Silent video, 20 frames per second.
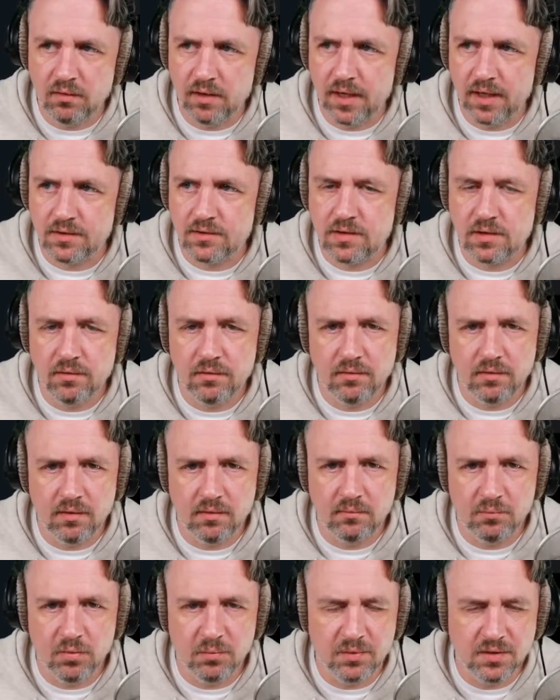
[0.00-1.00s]
Xcode
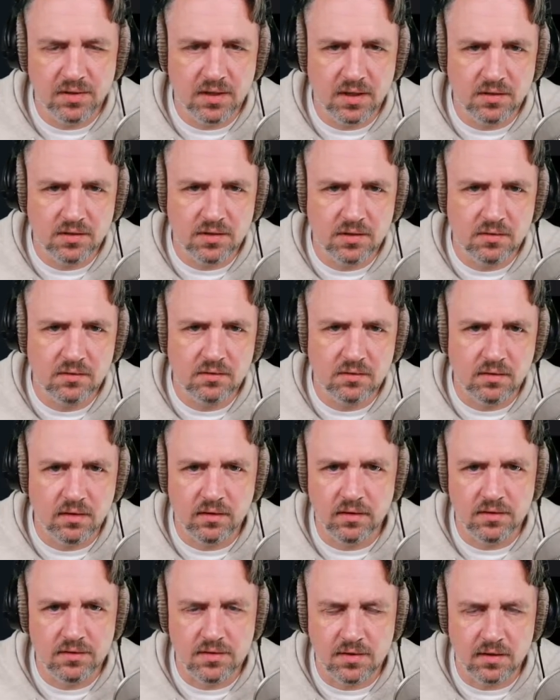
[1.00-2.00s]
implementation or
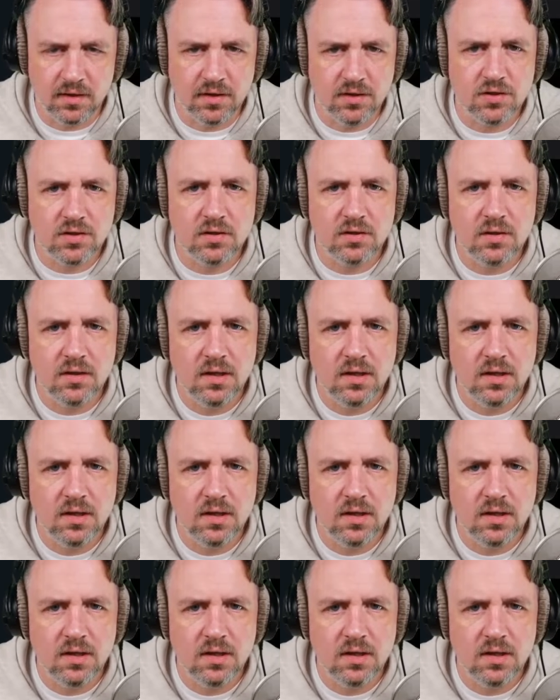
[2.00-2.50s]
installation.